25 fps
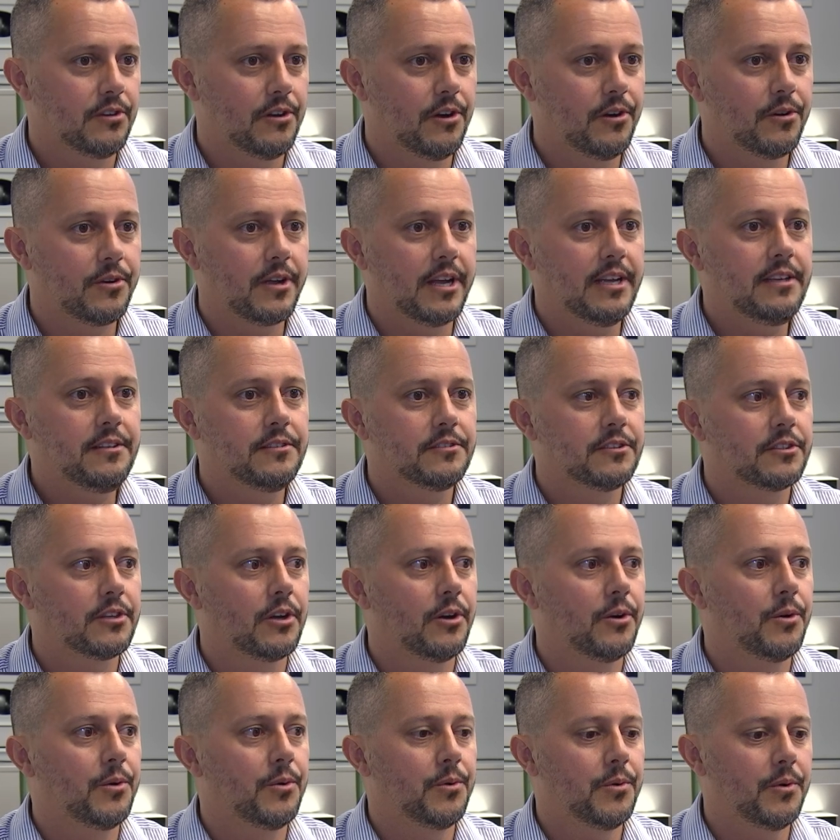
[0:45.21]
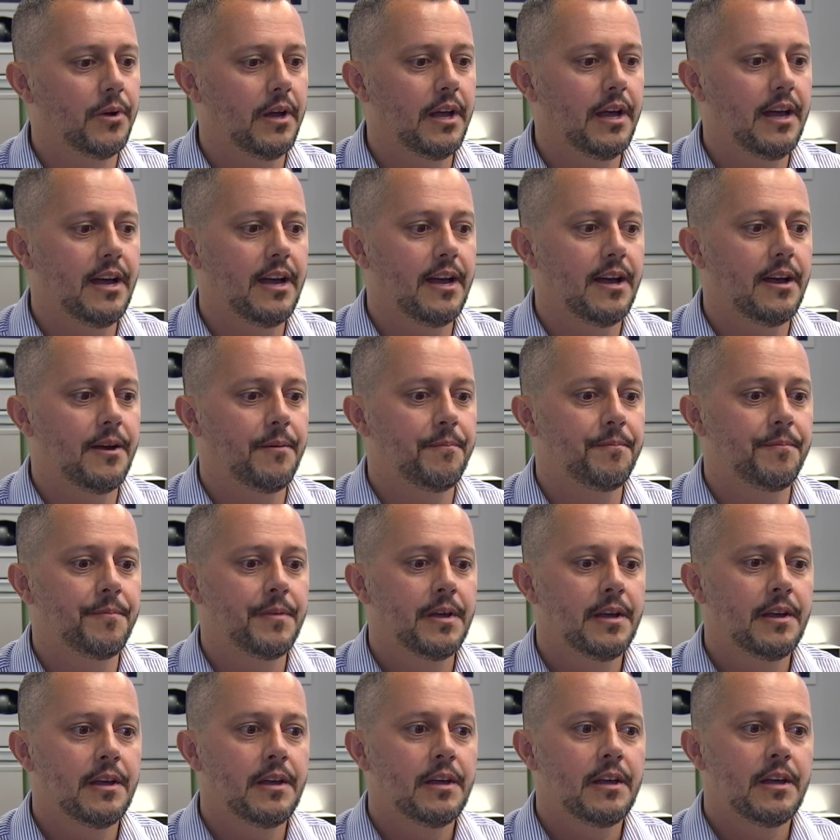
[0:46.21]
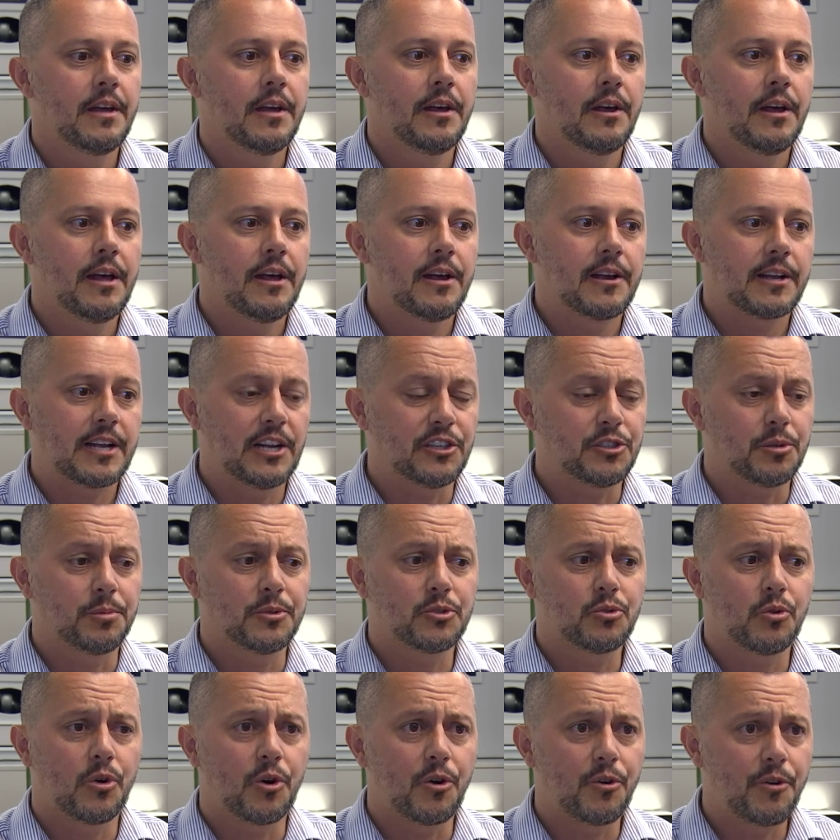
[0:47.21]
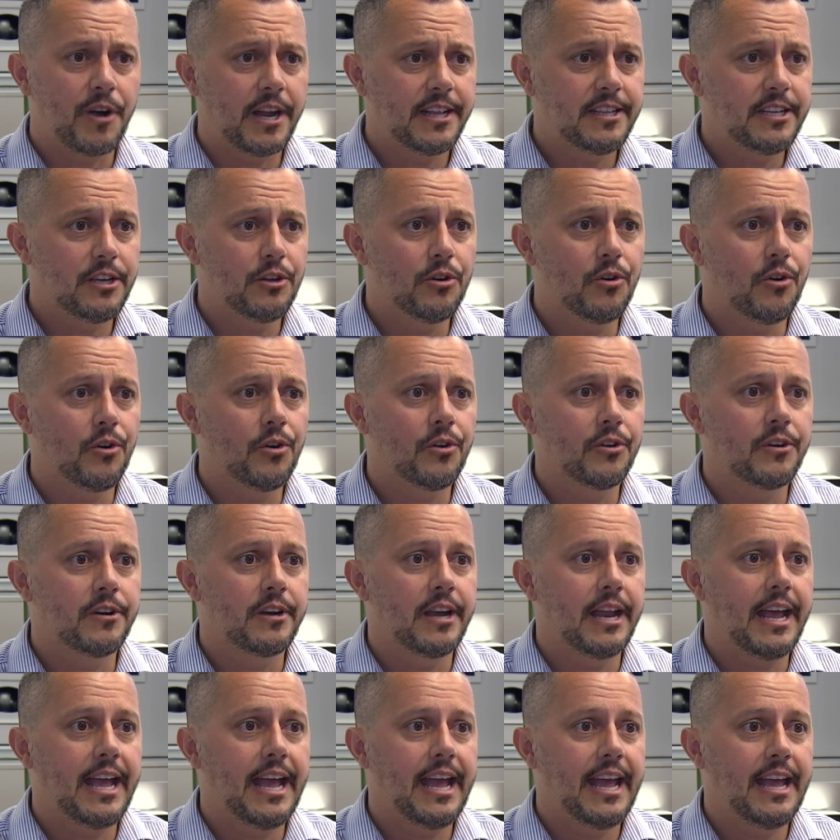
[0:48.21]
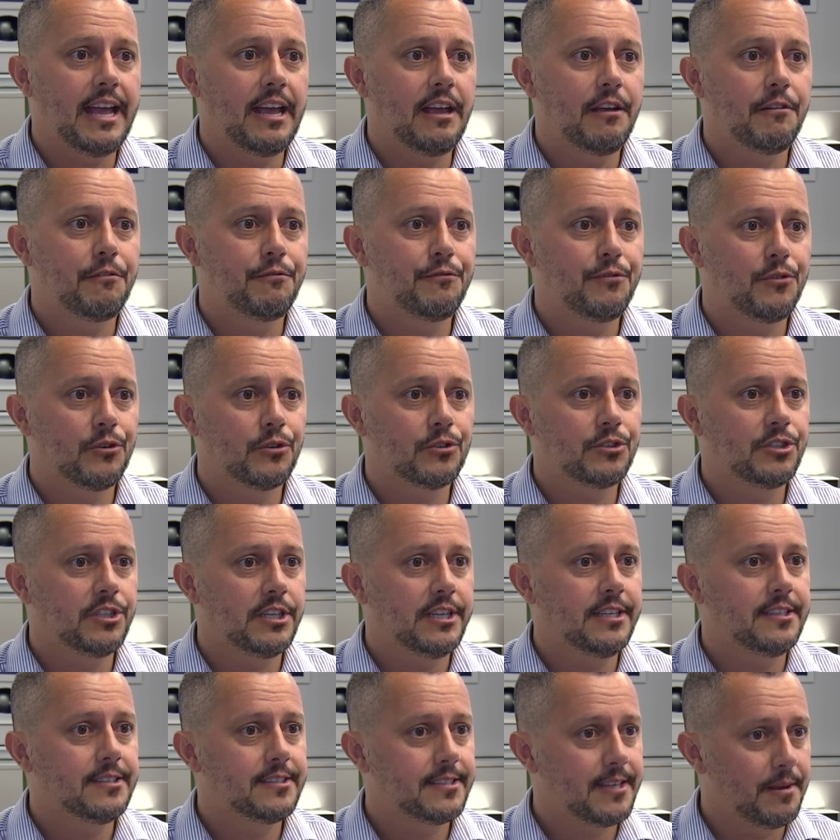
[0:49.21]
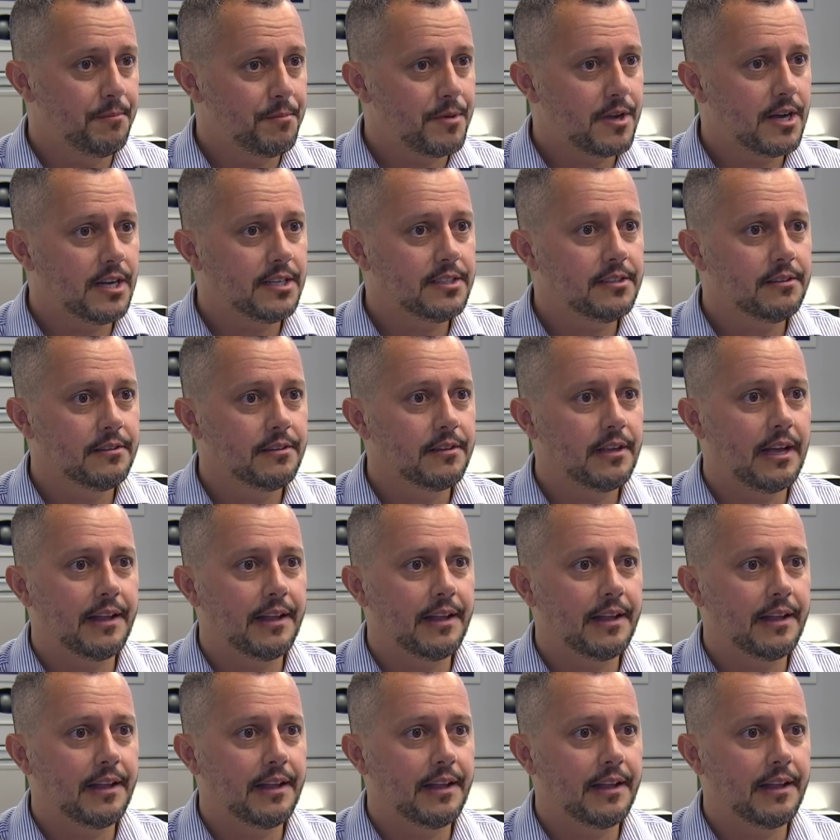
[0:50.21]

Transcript: Okay, so um, customers who are already on a 4G SIM card